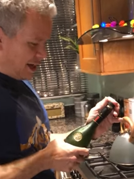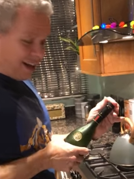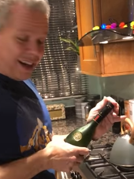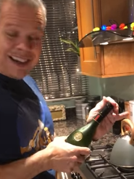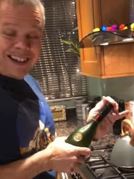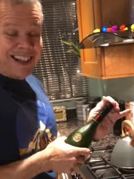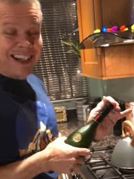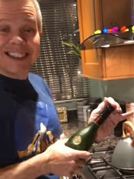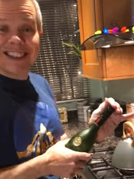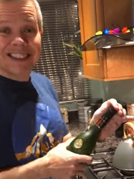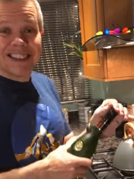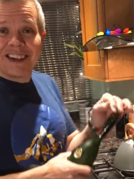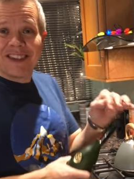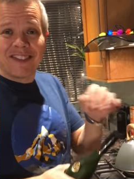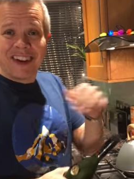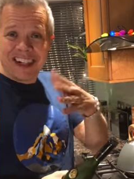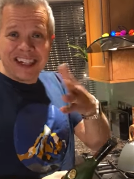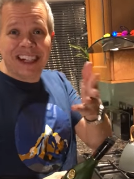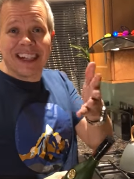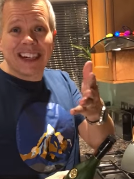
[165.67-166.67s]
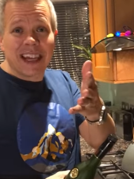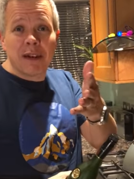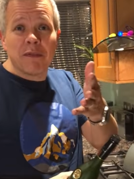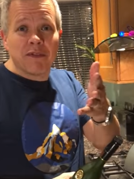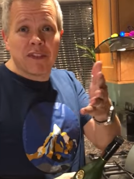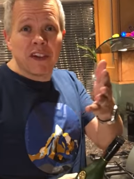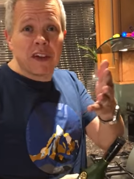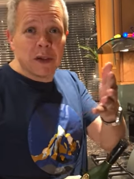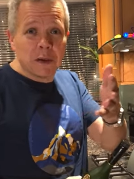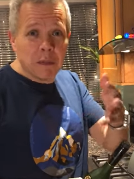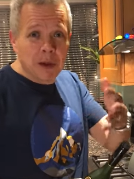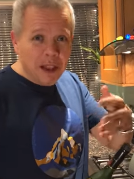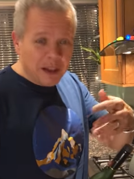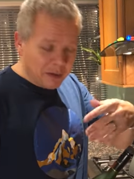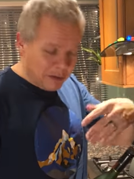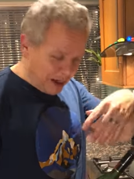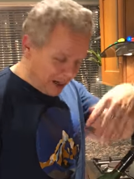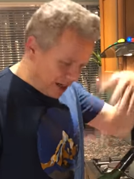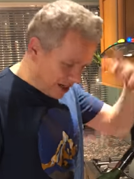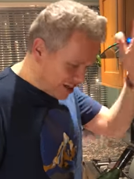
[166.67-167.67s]
and that's not my nickname for you, by the
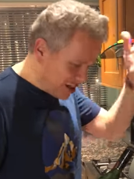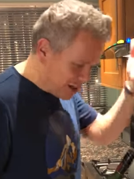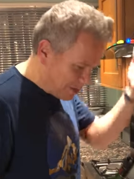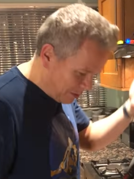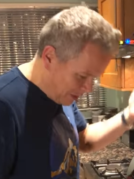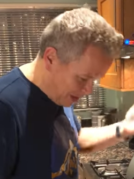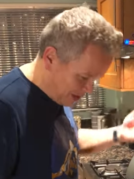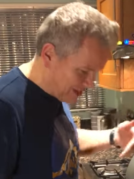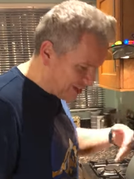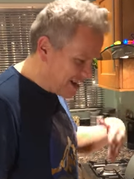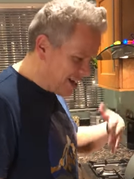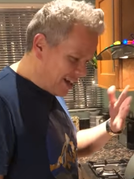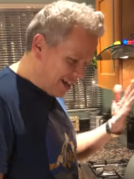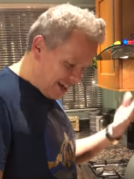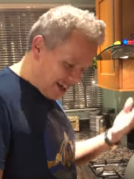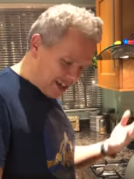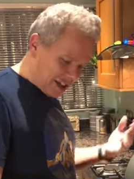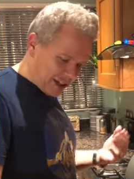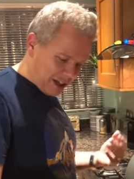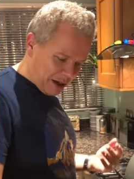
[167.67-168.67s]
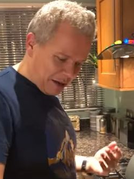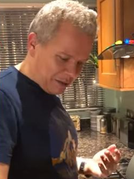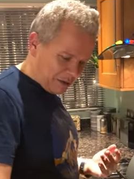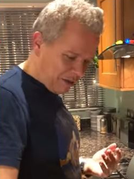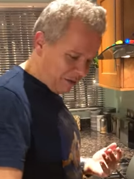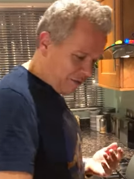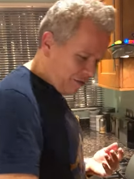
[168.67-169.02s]
way, I just mean in terms of